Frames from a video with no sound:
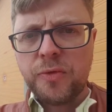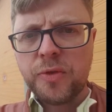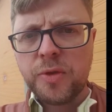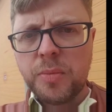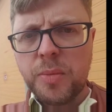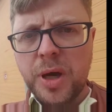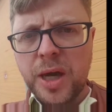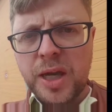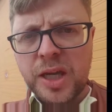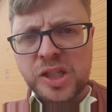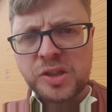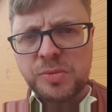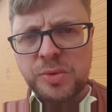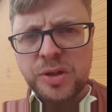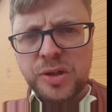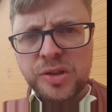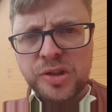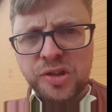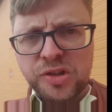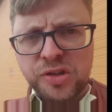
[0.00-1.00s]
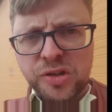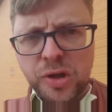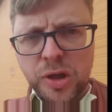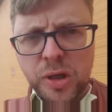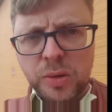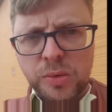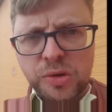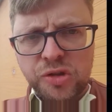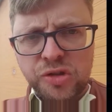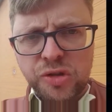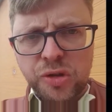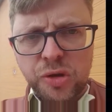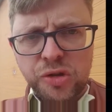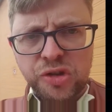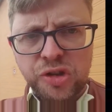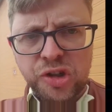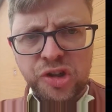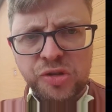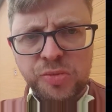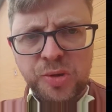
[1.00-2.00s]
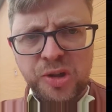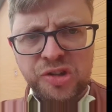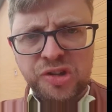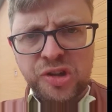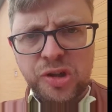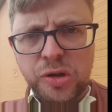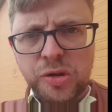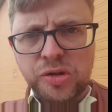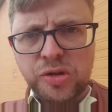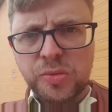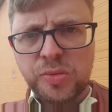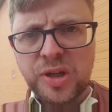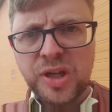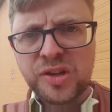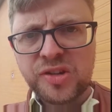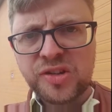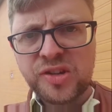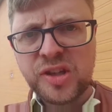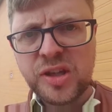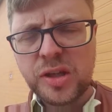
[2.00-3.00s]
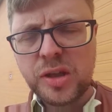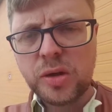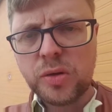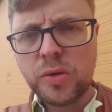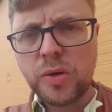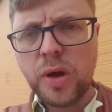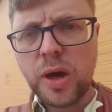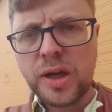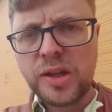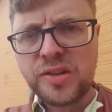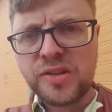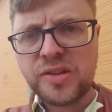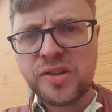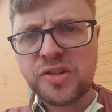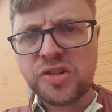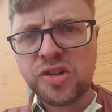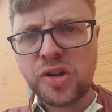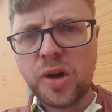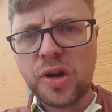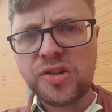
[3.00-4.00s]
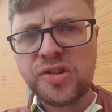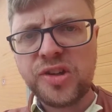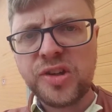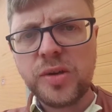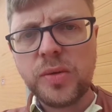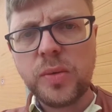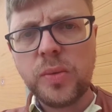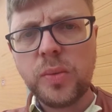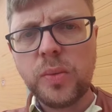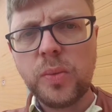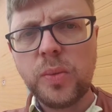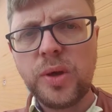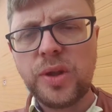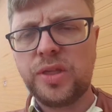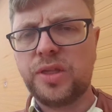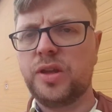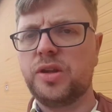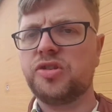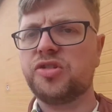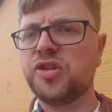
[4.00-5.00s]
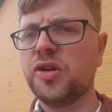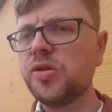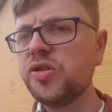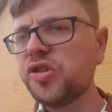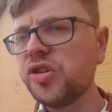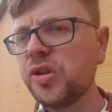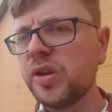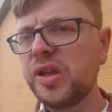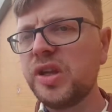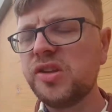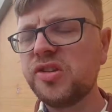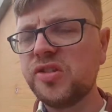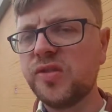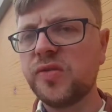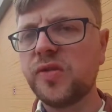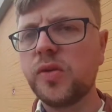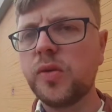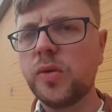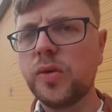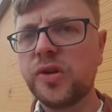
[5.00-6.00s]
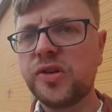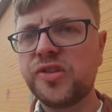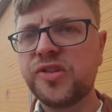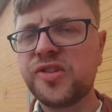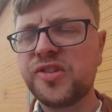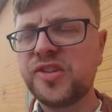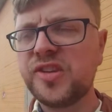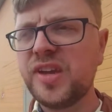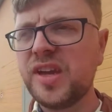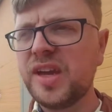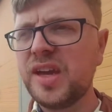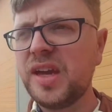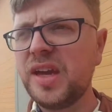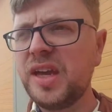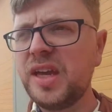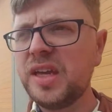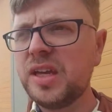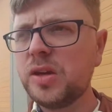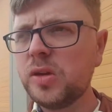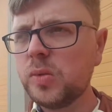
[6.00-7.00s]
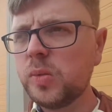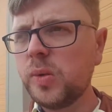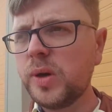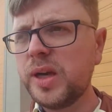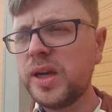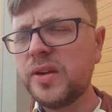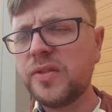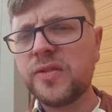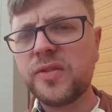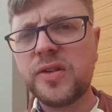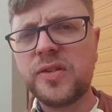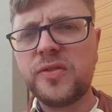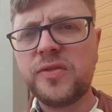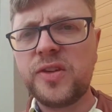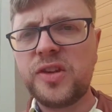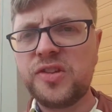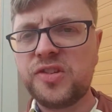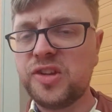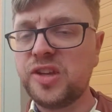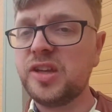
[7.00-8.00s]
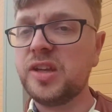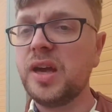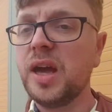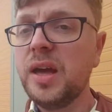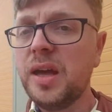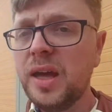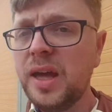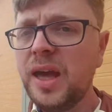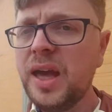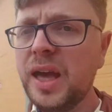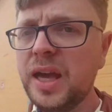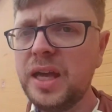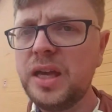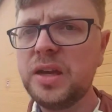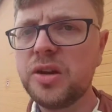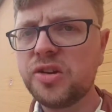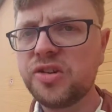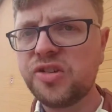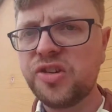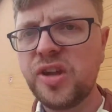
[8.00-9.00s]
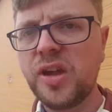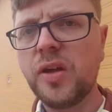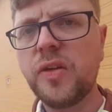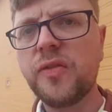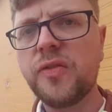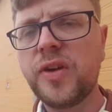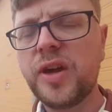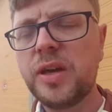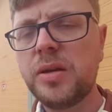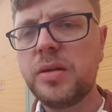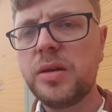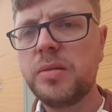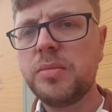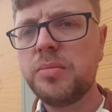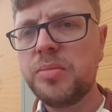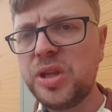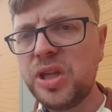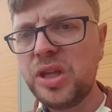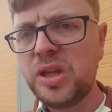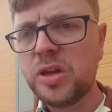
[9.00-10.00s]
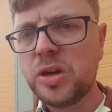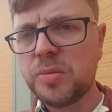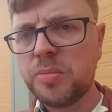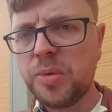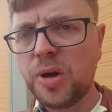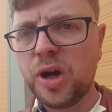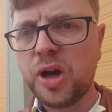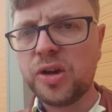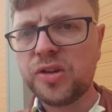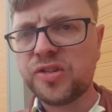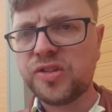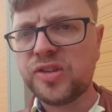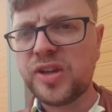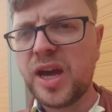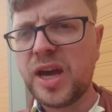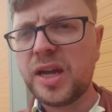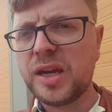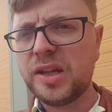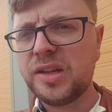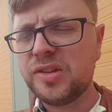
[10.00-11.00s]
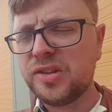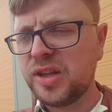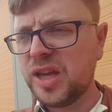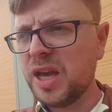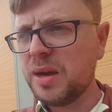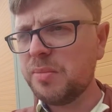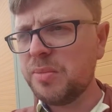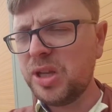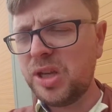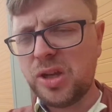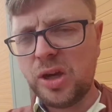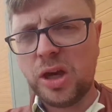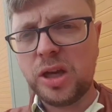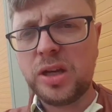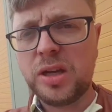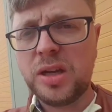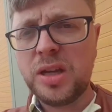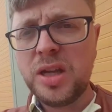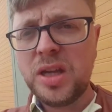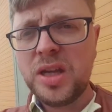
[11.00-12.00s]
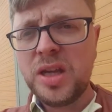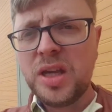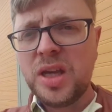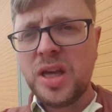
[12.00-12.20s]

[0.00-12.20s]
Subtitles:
From my experience, I started with social, especially YouTube. Yes, you're right. Starting with social is, of course, a good way of convincing A, yourself, and B, your boss, that it can be done.